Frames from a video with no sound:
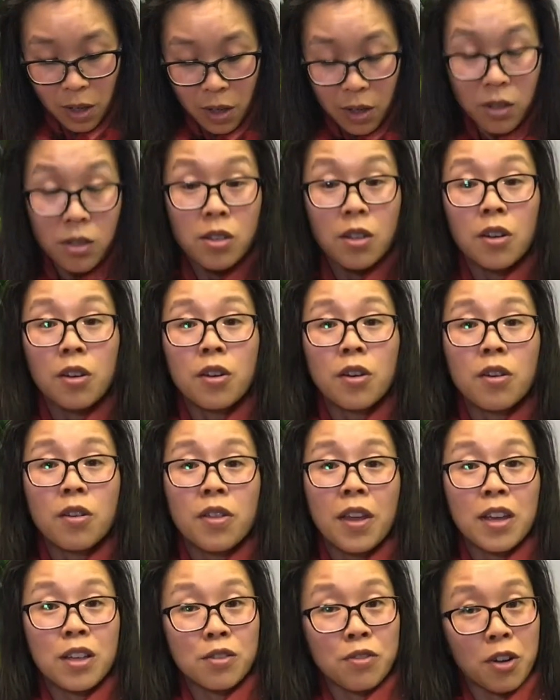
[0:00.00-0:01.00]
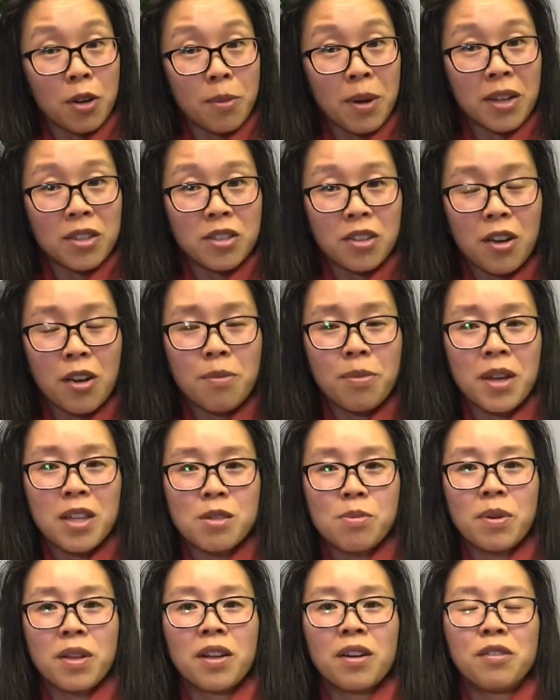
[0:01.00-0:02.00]
So thanks very much. I hope that's
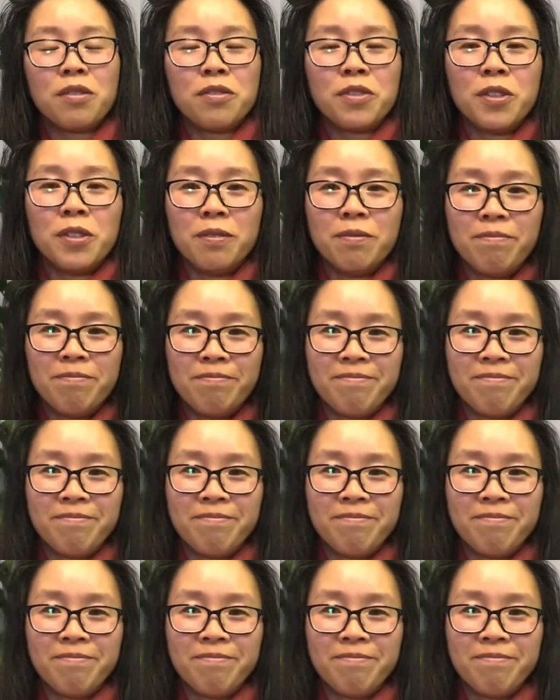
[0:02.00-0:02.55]
been helpful.